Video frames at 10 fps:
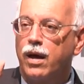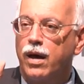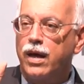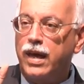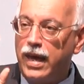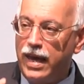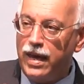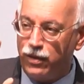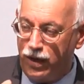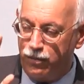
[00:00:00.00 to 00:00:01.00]
Uh,
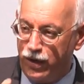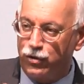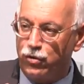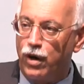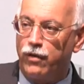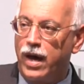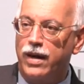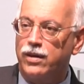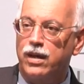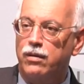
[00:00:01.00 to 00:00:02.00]
he, the administrative
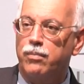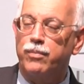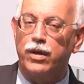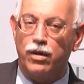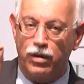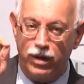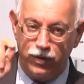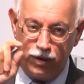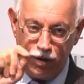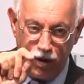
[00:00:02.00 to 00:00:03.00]
AID
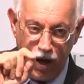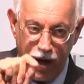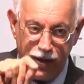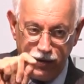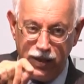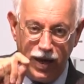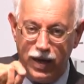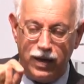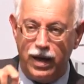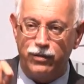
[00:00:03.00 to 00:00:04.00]
in the
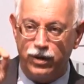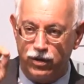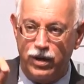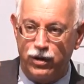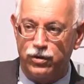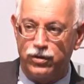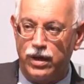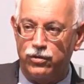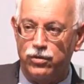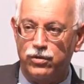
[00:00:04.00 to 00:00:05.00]
IDA account, the International
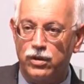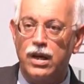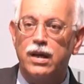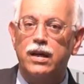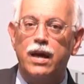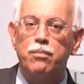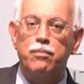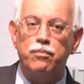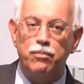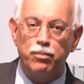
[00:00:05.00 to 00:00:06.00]
Disaster,
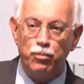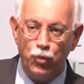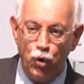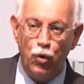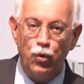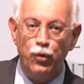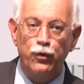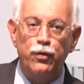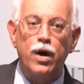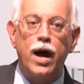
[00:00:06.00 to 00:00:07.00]
can
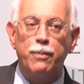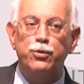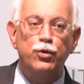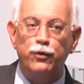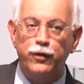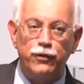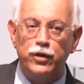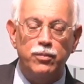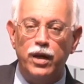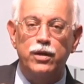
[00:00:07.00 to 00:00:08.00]
move up to
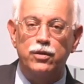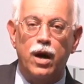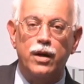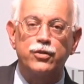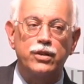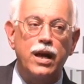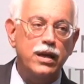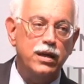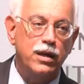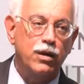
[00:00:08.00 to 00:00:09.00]
$50 million in
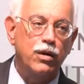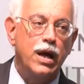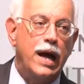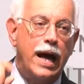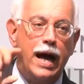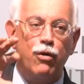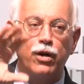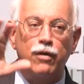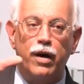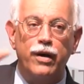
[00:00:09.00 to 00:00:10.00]
any year
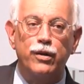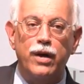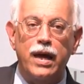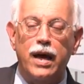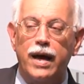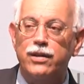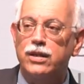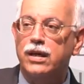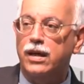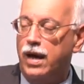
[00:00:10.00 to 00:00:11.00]
out of other
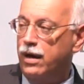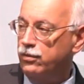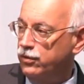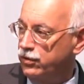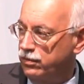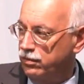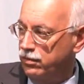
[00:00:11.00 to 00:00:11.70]
AID accounts